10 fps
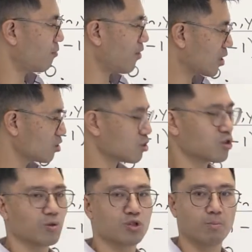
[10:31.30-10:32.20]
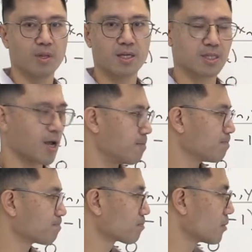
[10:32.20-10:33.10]
fraction should be the same.
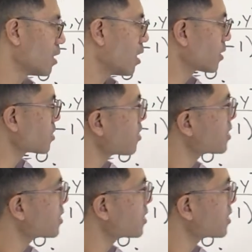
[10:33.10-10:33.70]
Okay, so